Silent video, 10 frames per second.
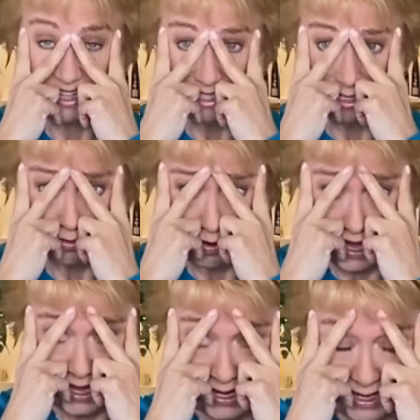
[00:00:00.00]
This is where
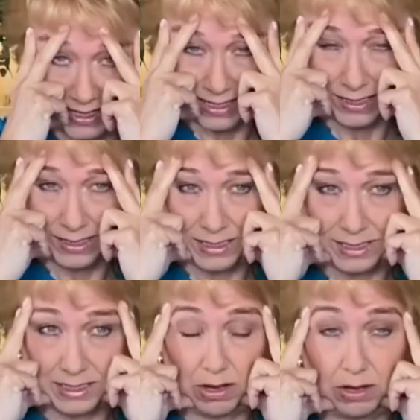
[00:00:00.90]
headaches can
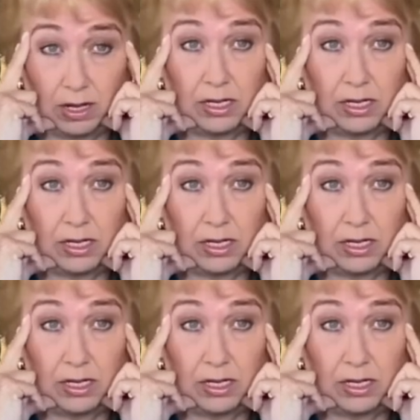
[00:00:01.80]
start.